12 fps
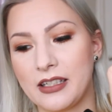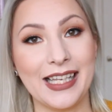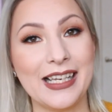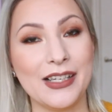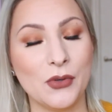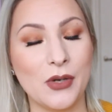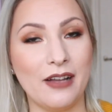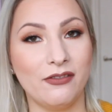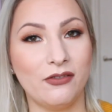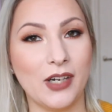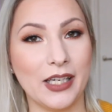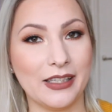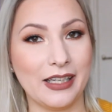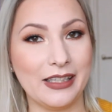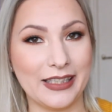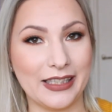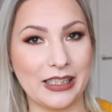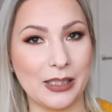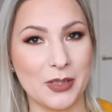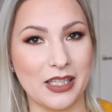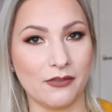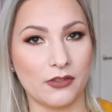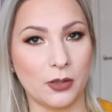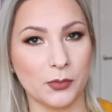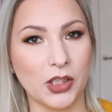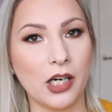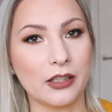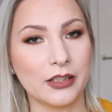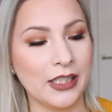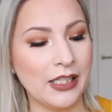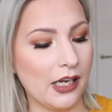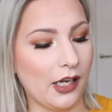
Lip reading: Then I do have one liquid lipstick from Tarte.